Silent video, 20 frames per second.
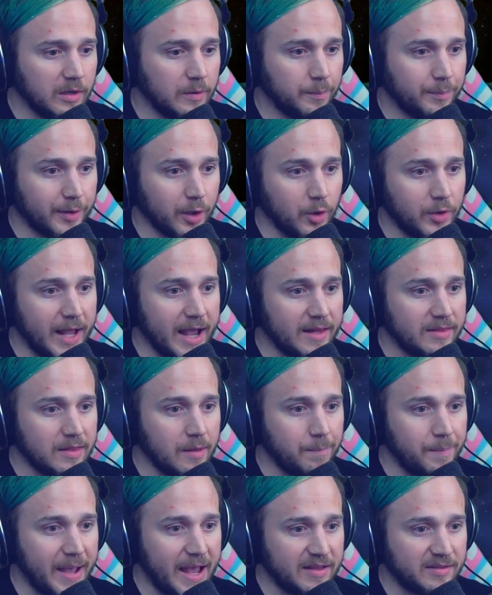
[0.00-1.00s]
Brode had the
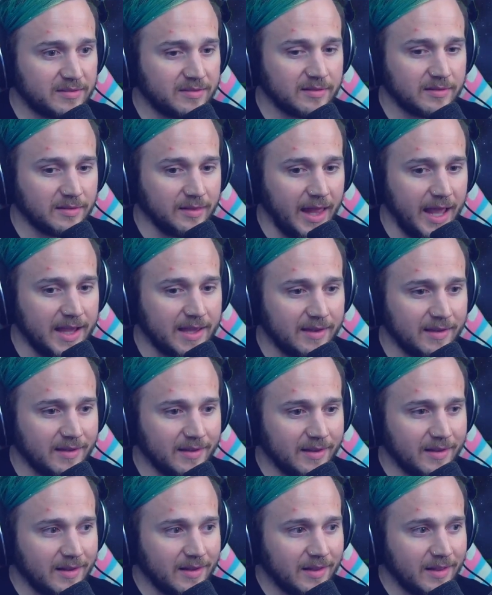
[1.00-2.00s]
best like
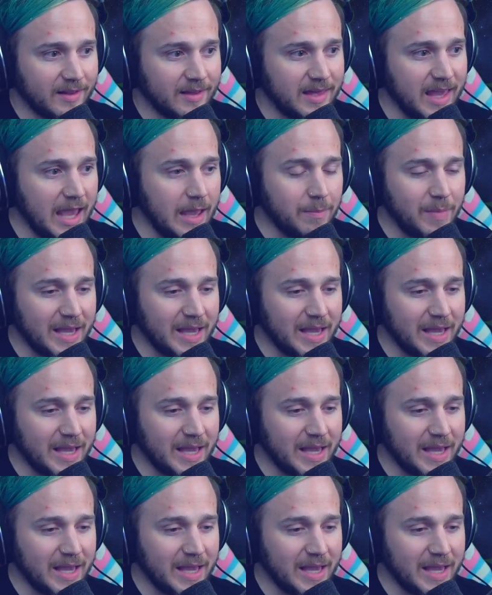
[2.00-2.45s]
game